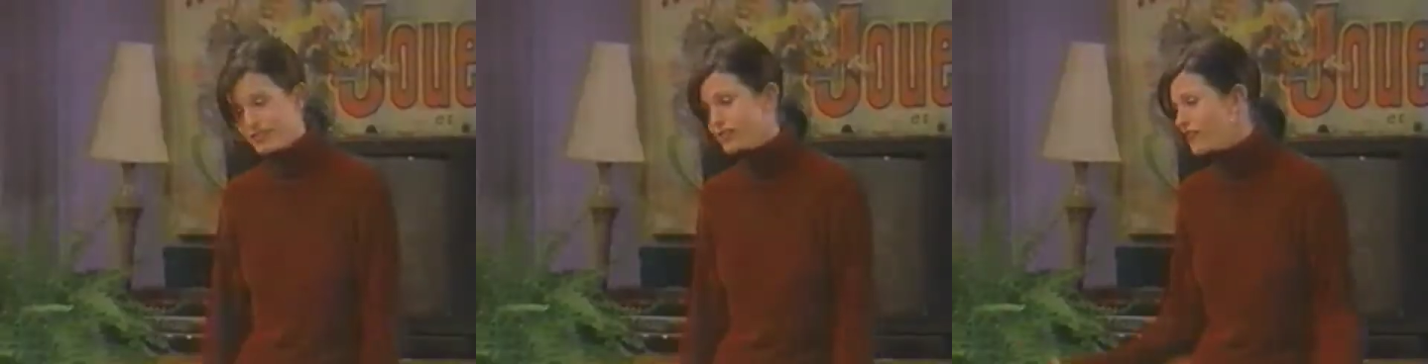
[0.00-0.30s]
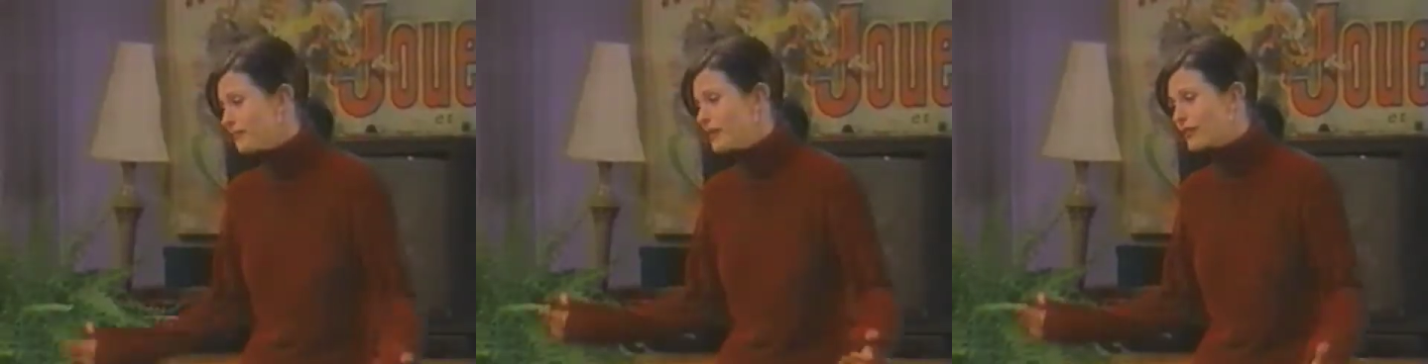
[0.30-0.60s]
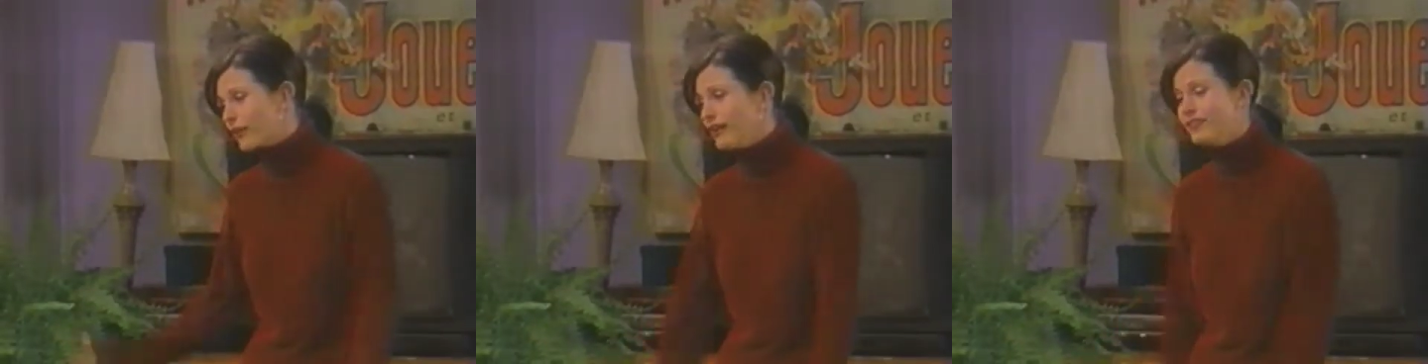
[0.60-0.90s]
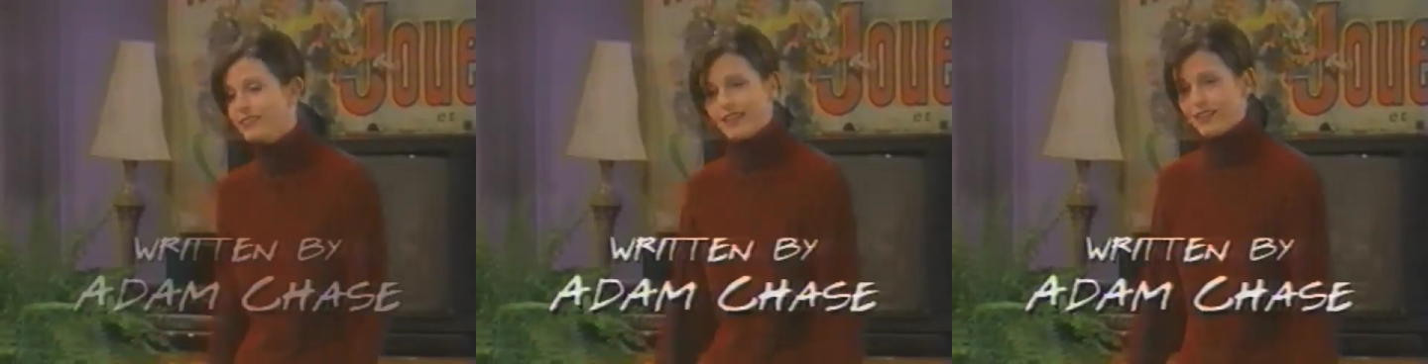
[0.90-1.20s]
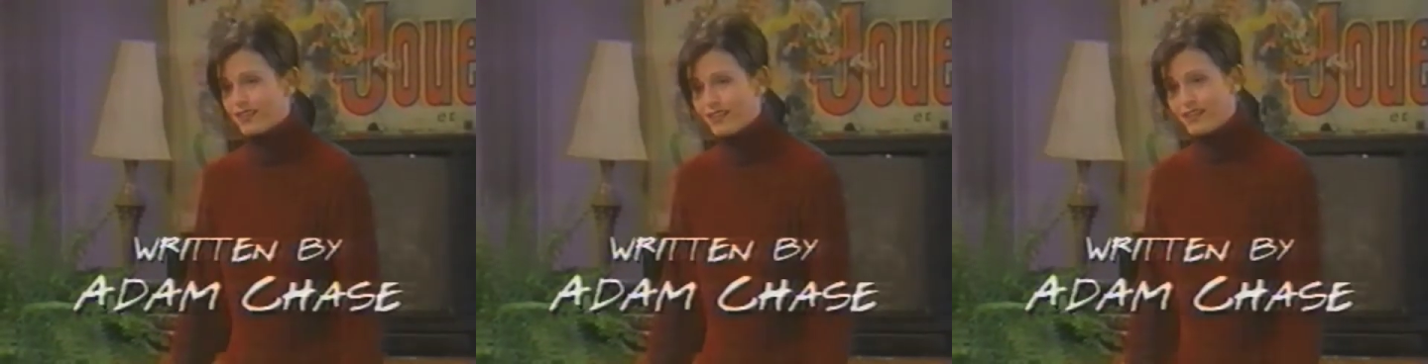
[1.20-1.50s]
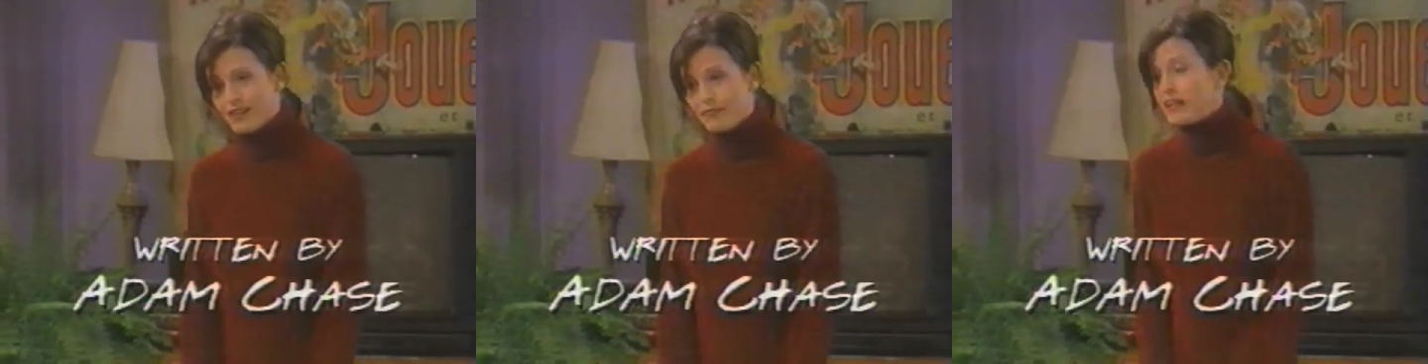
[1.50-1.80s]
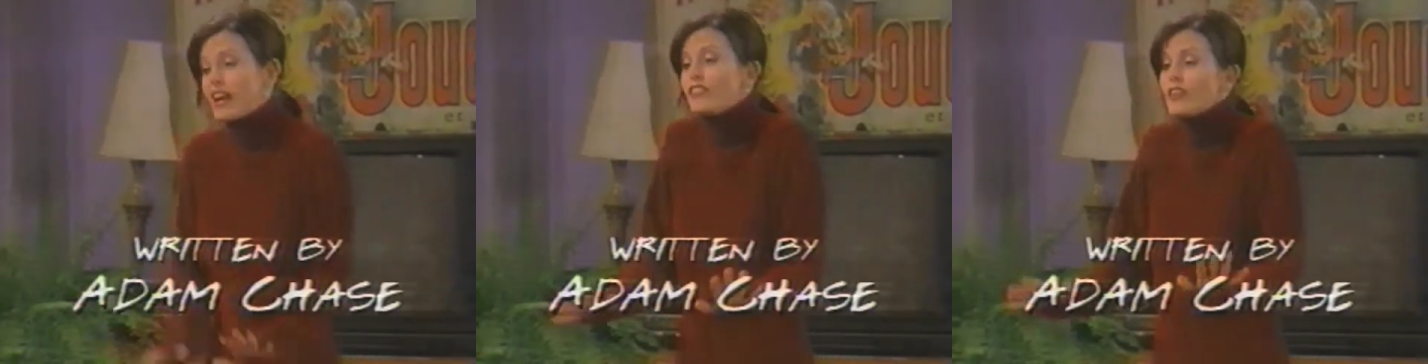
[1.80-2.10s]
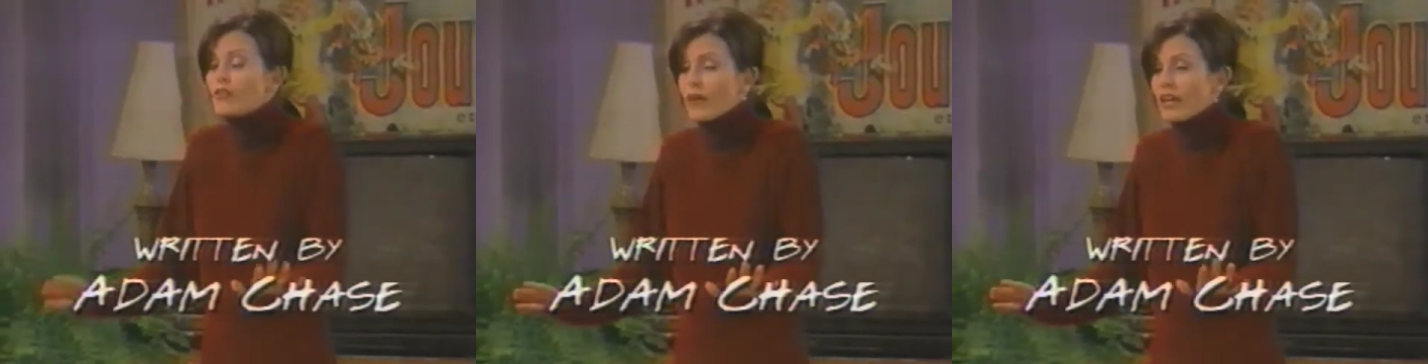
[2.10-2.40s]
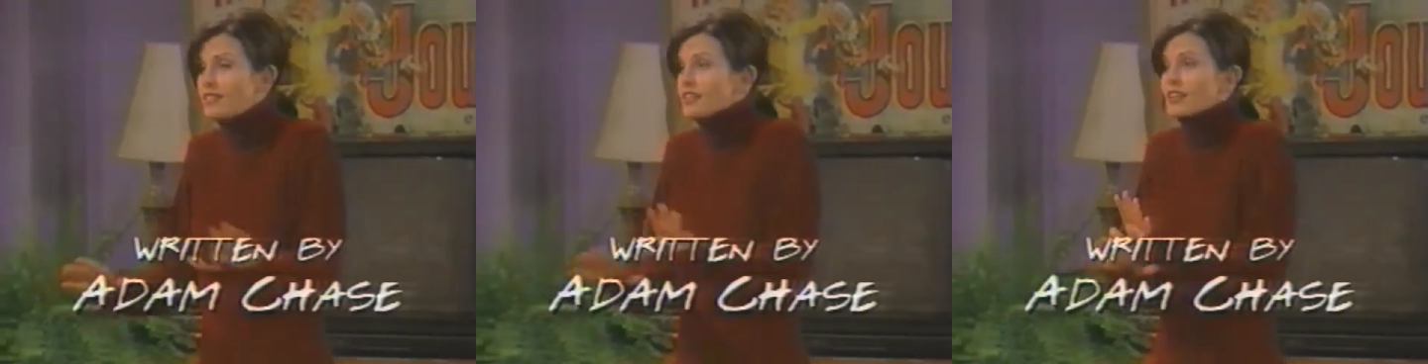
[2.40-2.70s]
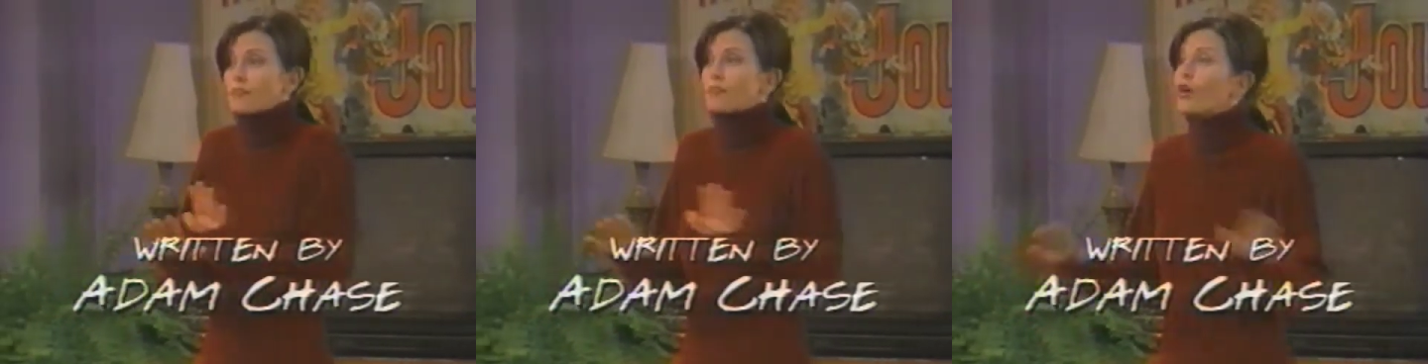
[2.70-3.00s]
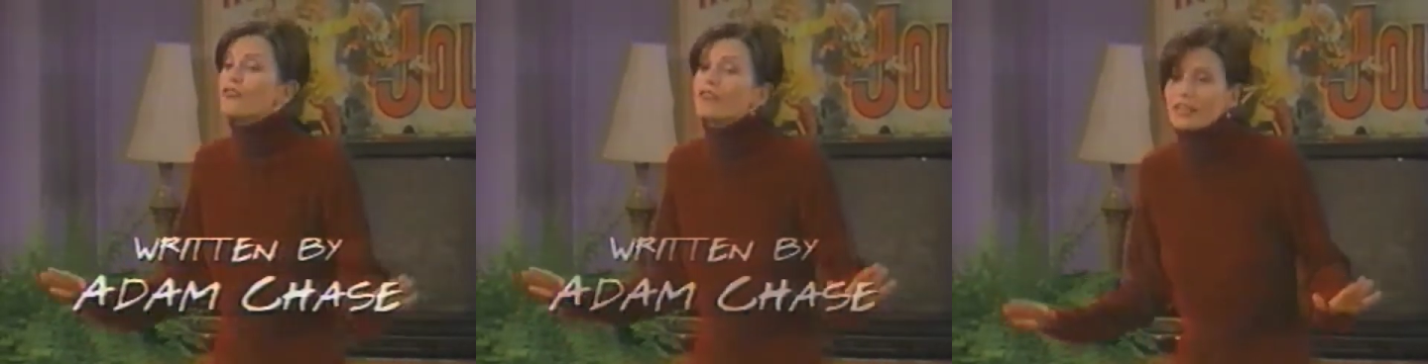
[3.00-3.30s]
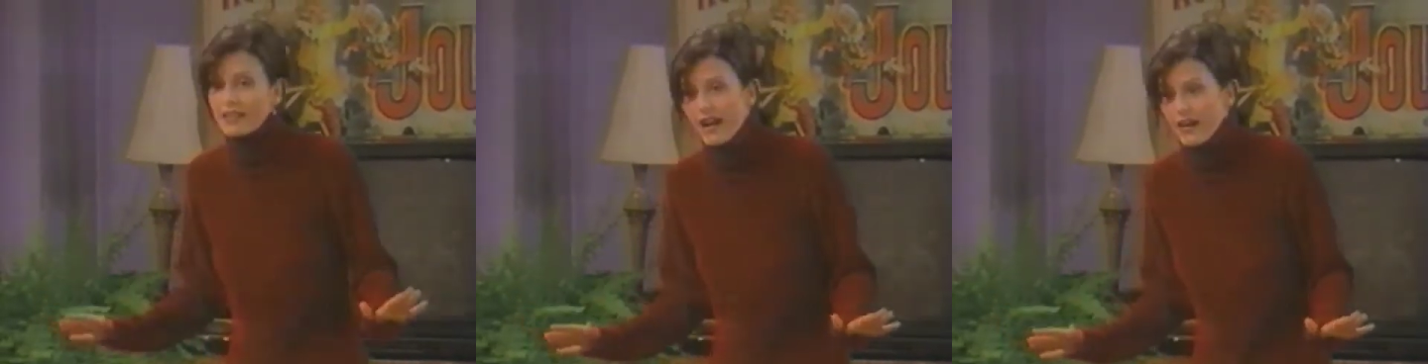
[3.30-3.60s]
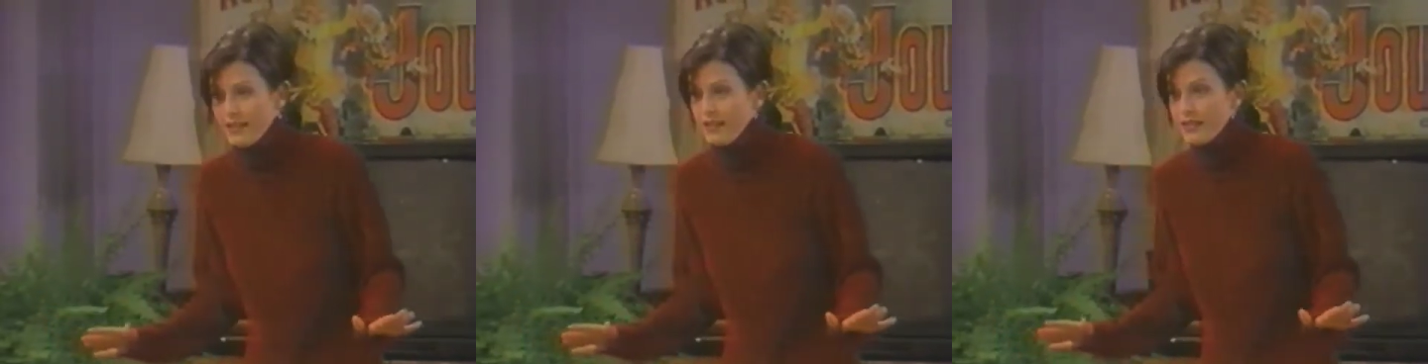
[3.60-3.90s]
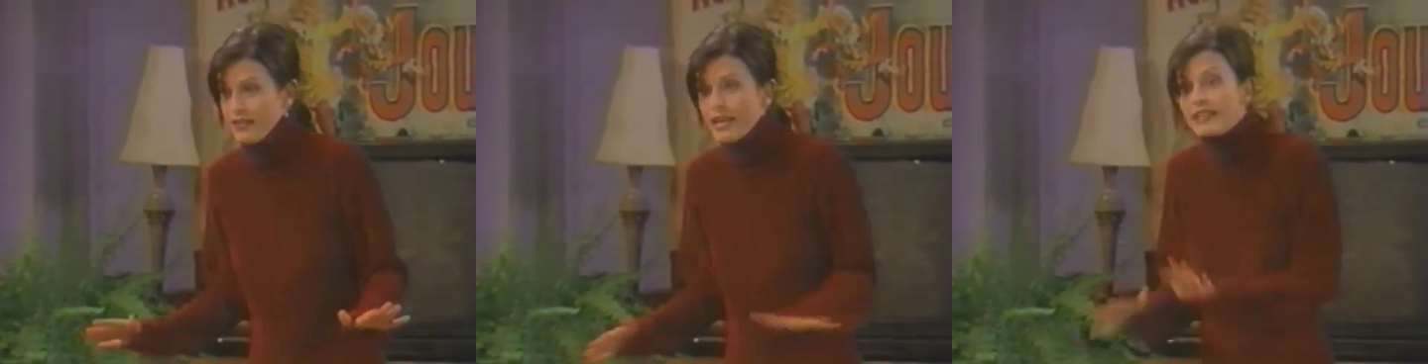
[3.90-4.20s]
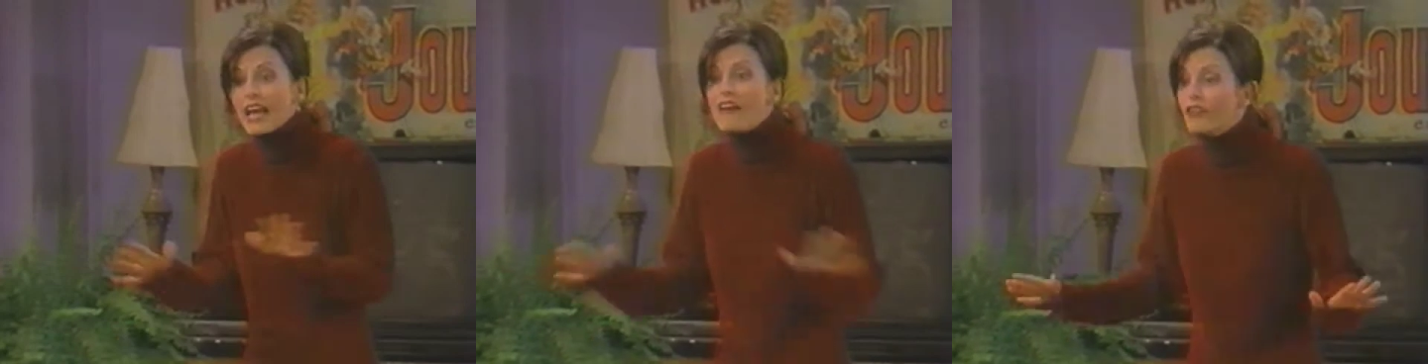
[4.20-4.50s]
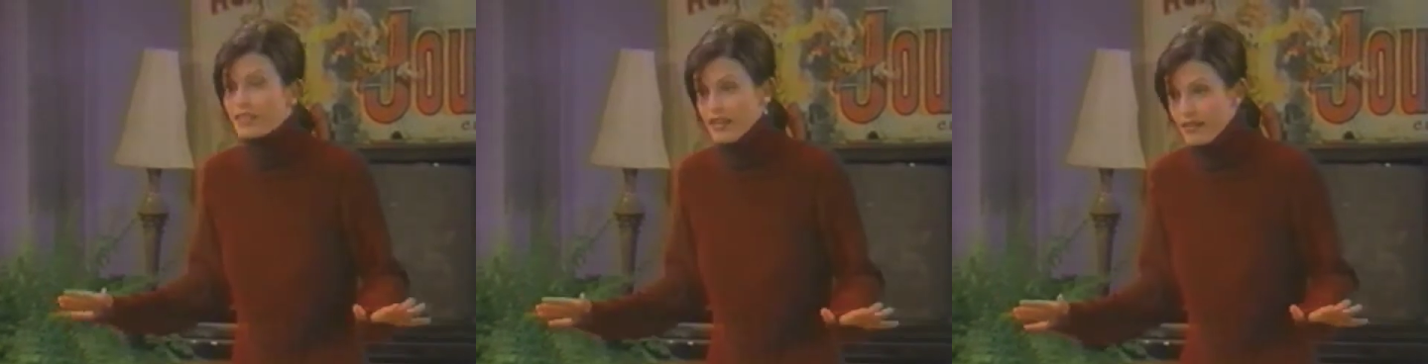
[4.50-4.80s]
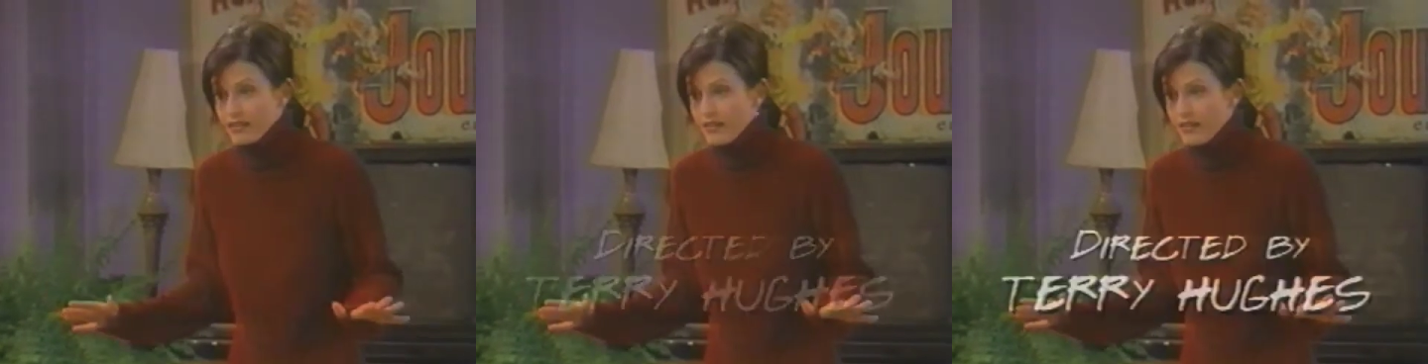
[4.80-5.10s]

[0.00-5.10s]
it's driving me crazy. I mean, every other way, he's like the perfect guy. He has everything.